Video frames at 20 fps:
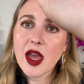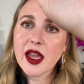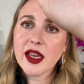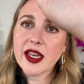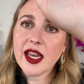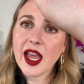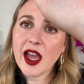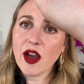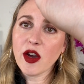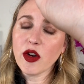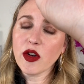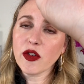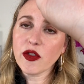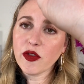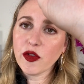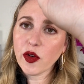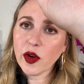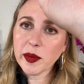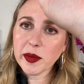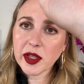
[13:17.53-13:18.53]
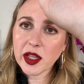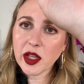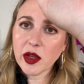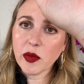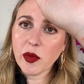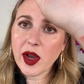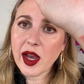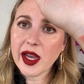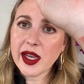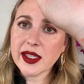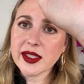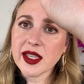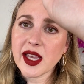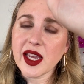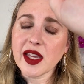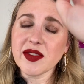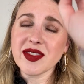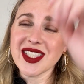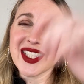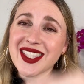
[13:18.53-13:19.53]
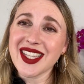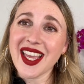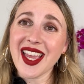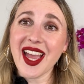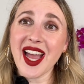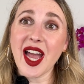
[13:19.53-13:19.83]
Now, formula-wise, I have to say